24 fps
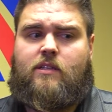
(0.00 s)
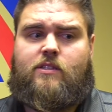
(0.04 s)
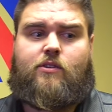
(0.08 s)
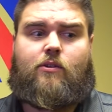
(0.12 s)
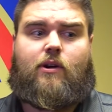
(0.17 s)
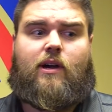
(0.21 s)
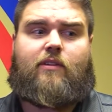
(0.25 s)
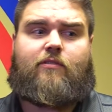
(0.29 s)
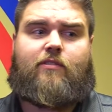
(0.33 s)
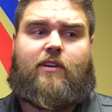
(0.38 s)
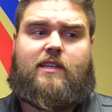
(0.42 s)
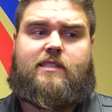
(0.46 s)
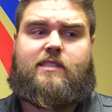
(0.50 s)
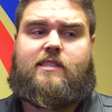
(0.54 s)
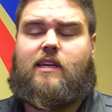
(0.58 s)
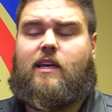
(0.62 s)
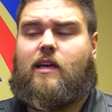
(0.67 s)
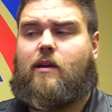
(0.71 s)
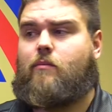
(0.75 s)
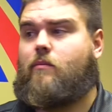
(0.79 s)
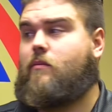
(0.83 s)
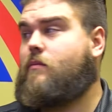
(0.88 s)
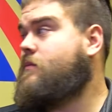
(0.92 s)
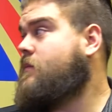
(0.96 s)
So
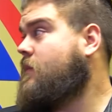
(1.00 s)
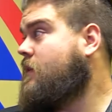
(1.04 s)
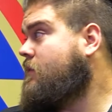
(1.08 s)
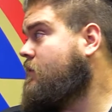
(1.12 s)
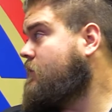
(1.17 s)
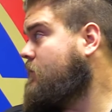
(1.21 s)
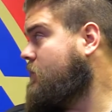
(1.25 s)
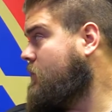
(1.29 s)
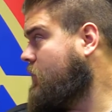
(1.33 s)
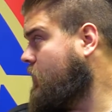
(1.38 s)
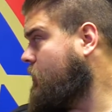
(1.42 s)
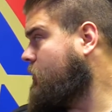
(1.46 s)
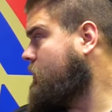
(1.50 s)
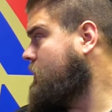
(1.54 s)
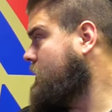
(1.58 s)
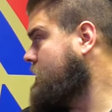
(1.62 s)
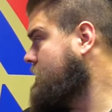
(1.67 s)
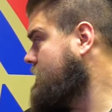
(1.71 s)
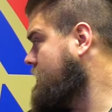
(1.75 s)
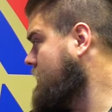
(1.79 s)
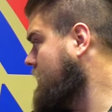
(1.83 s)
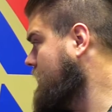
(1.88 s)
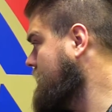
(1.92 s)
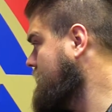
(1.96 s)
FSM
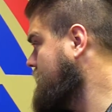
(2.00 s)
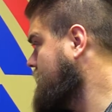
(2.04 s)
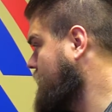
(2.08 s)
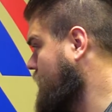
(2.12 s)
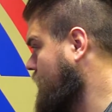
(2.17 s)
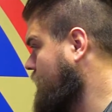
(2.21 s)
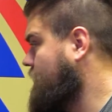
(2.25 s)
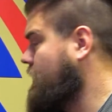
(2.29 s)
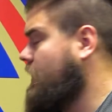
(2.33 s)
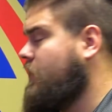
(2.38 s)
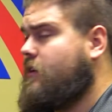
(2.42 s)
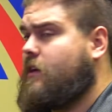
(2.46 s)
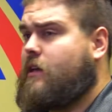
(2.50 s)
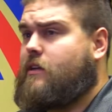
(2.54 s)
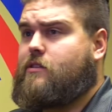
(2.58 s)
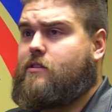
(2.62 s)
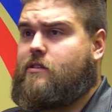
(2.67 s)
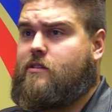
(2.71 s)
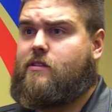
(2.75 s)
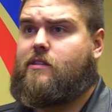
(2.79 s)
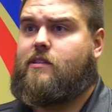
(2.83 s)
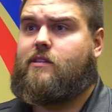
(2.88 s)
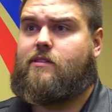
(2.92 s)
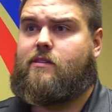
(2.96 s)
literally stands for
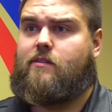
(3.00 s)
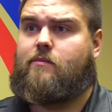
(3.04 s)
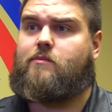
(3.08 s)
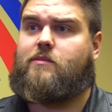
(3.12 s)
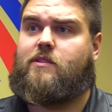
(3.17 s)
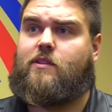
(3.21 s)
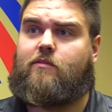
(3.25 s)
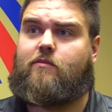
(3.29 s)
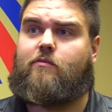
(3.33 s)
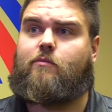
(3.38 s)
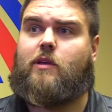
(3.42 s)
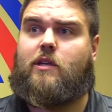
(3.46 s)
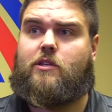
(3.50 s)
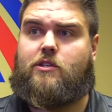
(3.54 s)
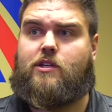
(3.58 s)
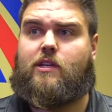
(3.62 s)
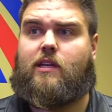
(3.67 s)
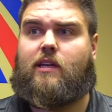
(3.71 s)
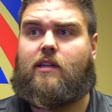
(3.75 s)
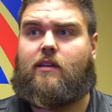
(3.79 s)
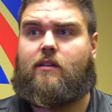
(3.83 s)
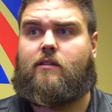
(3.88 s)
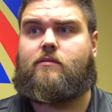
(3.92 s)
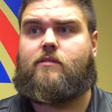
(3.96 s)
Foundation Systems of
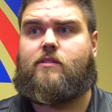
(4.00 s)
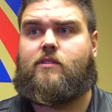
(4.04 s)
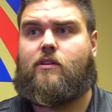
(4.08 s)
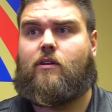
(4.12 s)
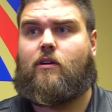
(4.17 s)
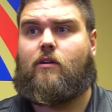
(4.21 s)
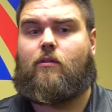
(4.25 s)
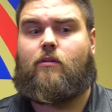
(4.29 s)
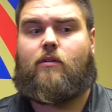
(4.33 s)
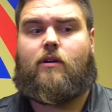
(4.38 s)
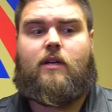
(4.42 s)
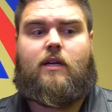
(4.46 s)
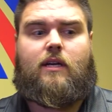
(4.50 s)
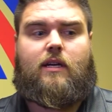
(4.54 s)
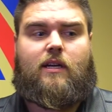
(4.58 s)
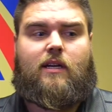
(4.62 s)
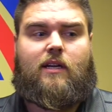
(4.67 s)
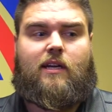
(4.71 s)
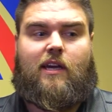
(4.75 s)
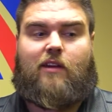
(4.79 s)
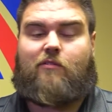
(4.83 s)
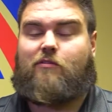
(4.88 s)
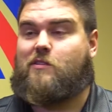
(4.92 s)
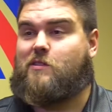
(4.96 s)
Michigan. So
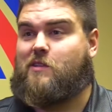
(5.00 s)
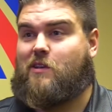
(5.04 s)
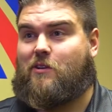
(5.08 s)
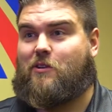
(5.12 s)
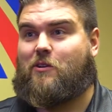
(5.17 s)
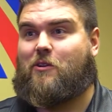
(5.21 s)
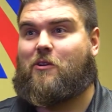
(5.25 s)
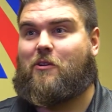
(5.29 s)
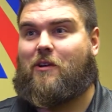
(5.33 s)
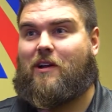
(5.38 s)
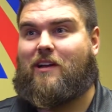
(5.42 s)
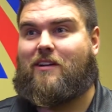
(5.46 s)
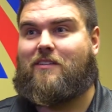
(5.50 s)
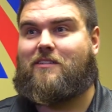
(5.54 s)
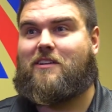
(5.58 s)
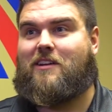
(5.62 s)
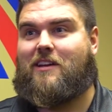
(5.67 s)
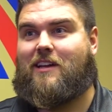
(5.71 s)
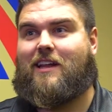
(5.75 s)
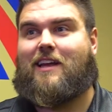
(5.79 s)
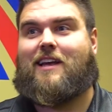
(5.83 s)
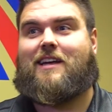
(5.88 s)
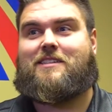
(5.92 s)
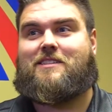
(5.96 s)
if it's underground
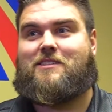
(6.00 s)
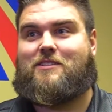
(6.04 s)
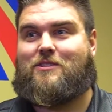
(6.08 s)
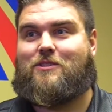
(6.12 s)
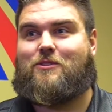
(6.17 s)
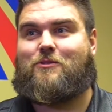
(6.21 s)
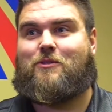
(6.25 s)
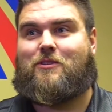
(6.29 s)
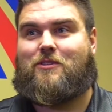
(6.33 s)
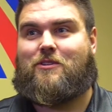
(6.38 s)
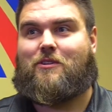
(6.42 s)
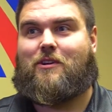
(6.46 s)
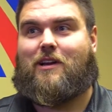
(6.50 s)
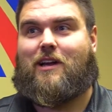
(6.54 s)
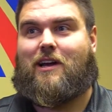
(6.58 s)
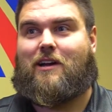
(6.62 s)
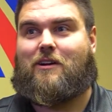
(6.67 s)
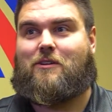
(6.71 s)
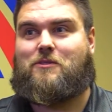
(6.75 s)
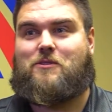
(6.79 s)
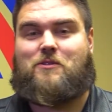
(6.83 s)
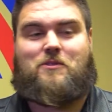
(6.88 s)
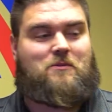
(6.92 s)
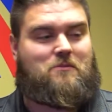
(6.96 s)
and it has to do with your
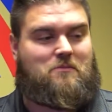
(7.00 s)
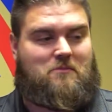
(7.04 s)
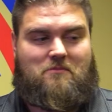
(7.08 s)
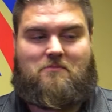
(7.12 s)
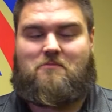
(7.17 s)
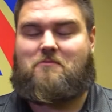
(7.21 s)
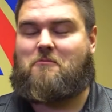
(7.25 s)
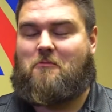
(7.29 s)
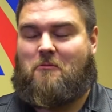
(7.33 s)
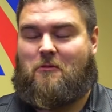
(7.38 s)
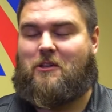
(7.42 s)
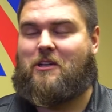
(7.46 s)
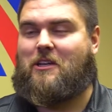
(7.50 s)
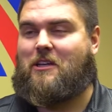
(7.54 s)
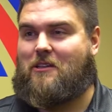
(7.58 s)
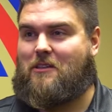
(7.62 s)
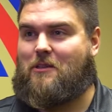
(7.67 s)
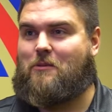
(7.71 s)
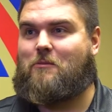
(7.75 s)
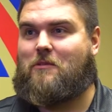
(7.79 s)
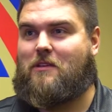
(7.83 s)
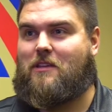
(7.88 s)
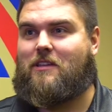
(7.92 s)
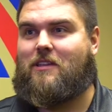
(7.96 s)
house, we're
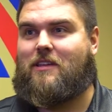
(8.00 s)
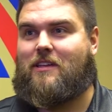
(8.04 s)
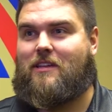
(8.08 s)
dealing with